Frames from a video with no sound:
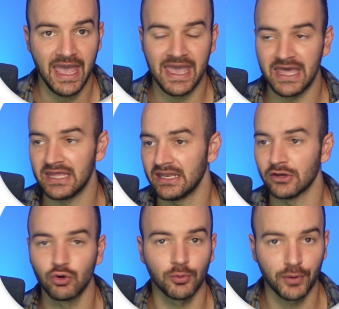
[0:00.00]
and
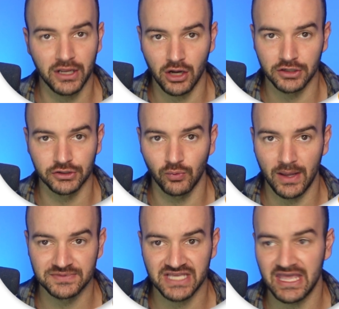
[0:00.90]
incorporate on your
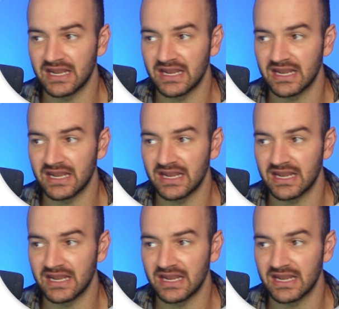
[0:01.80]
website.